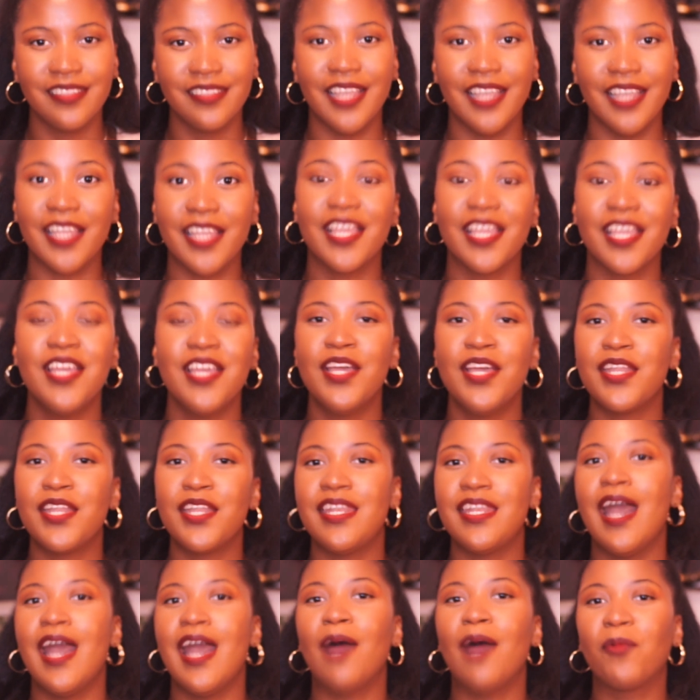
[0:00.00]
Like,
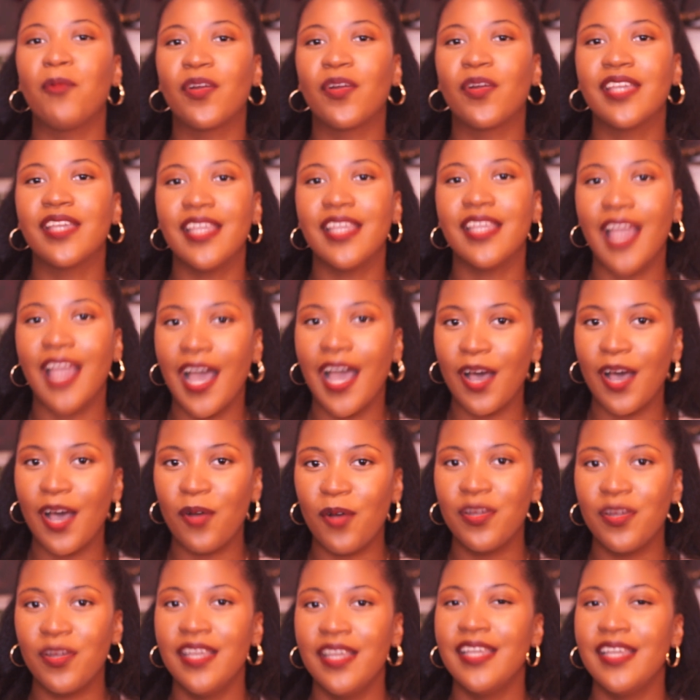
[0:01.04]
not working
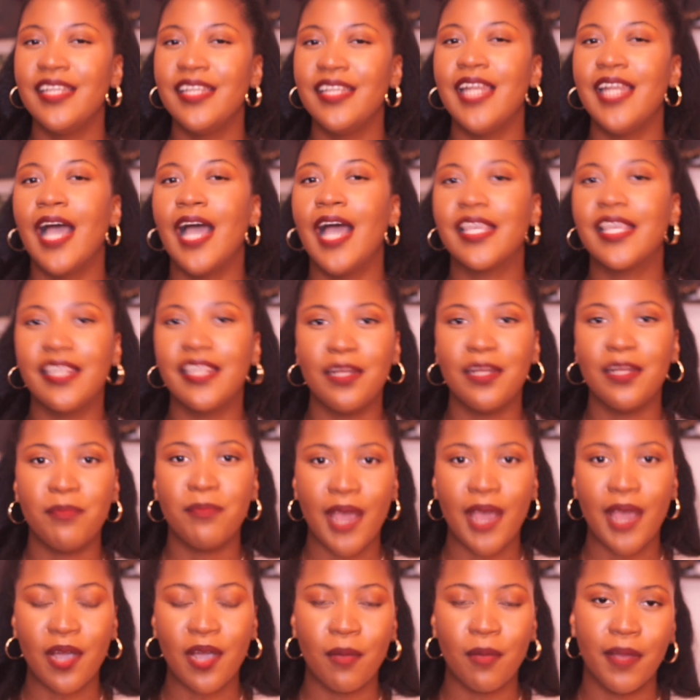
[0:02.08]
out, not getting
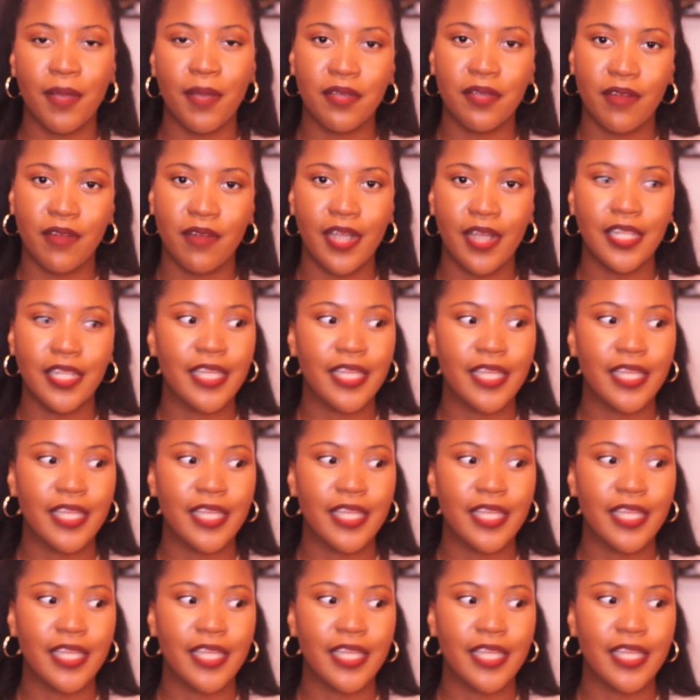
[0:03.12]
back on my grind.